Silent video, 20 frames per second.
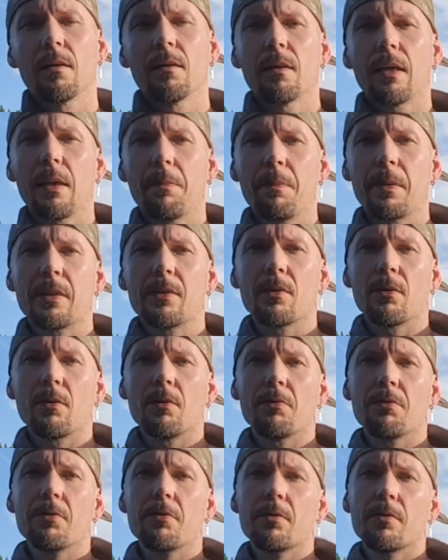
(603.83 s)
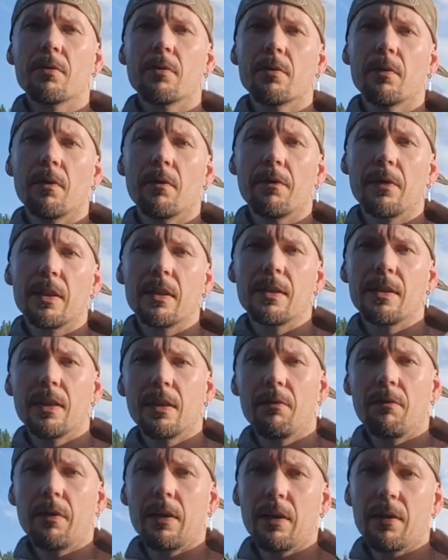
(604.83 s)
episodes of this
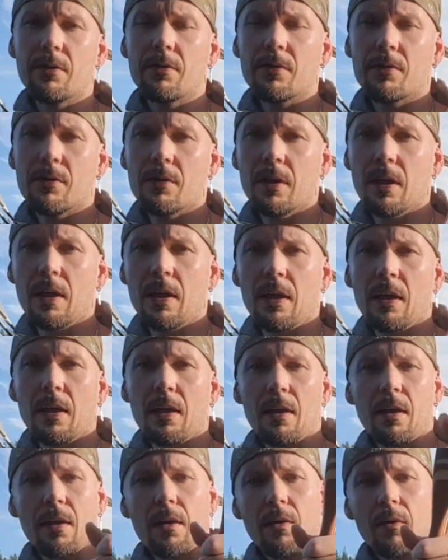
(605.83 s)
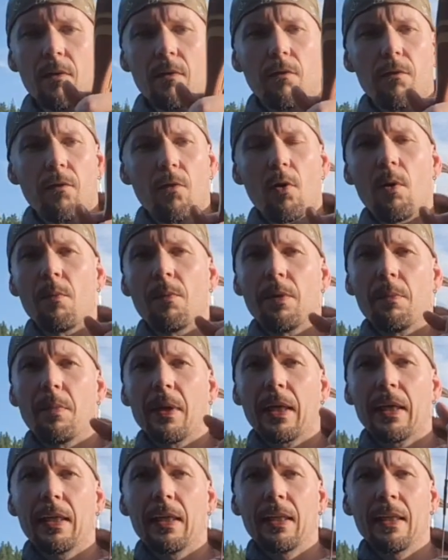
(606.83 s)
series, from the
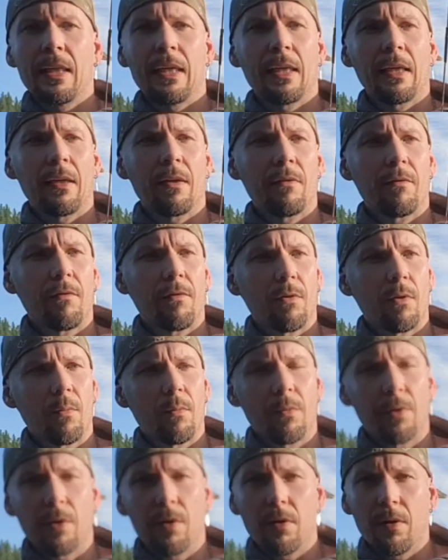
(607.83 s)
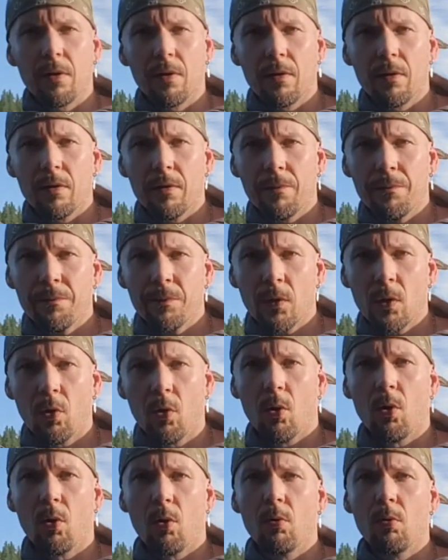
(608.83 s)
beginning, from the
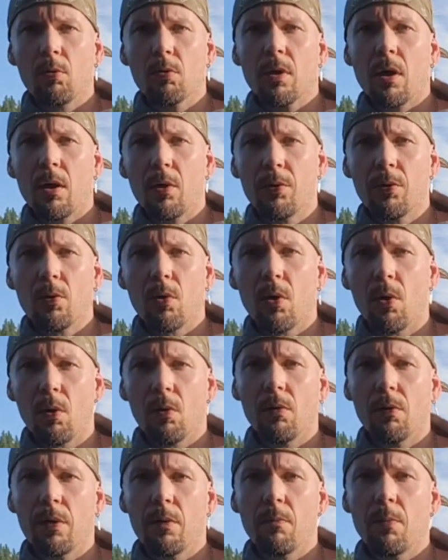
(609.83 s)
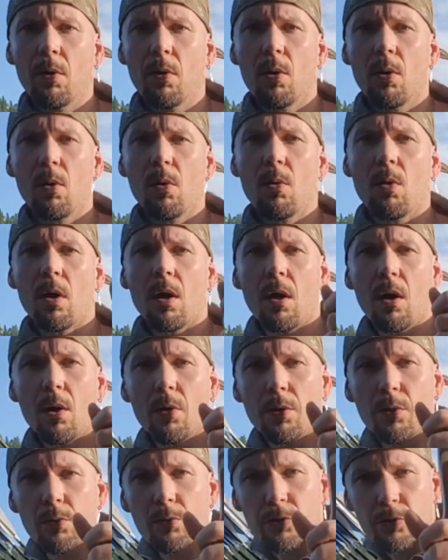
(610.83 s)
hold, how you hold the bow, how
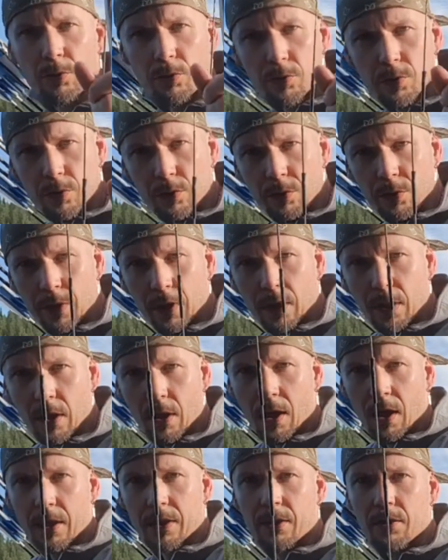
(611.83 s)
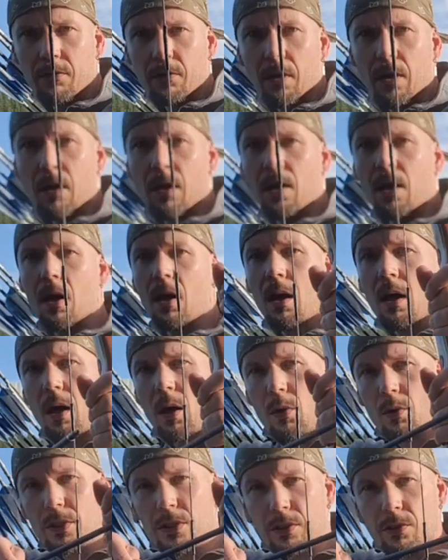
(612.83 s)
you should do the katra,
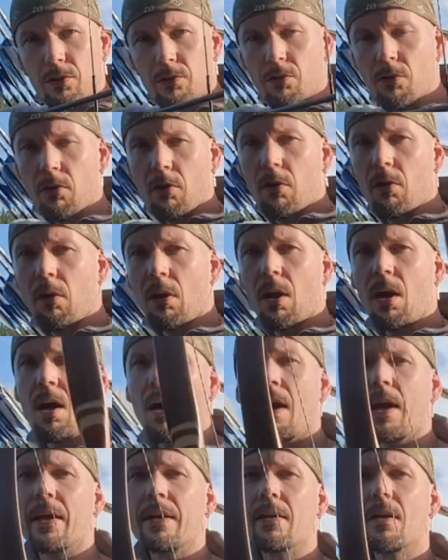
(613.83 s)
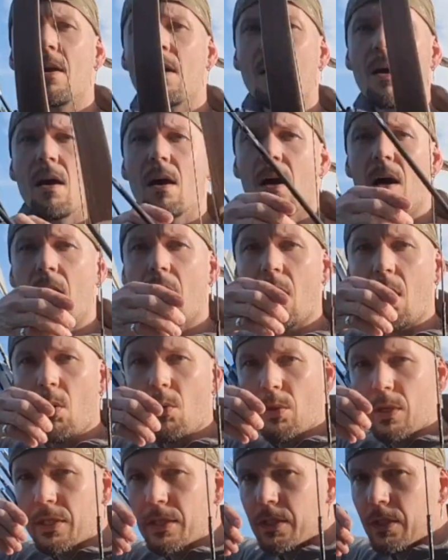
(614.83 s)
how is the draw line,
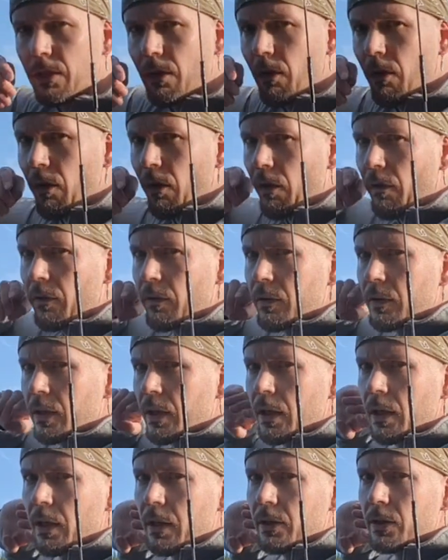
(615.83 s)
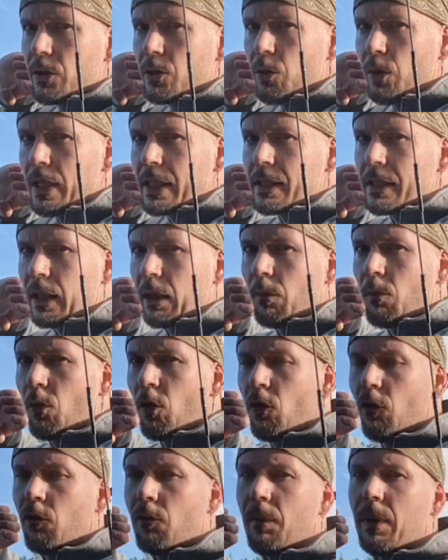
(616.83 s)
how is your twisting
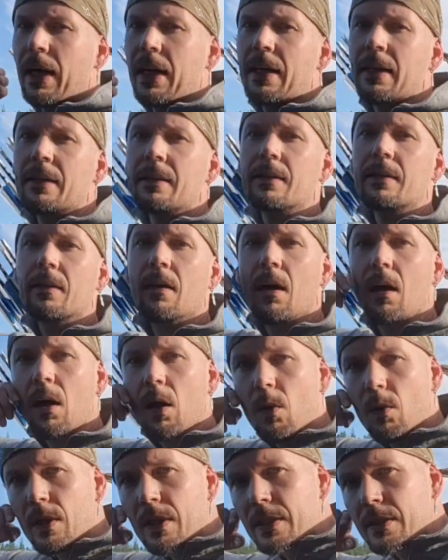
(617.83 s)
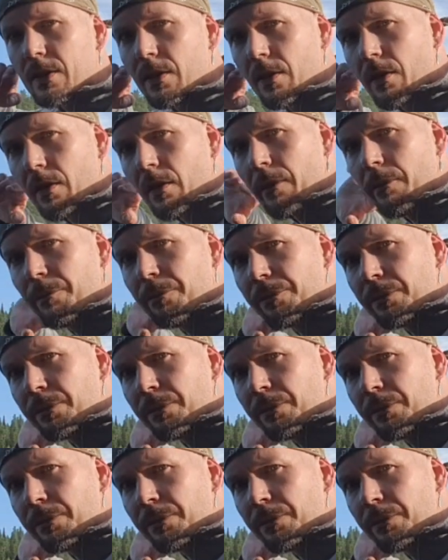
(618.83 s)
movement, how is the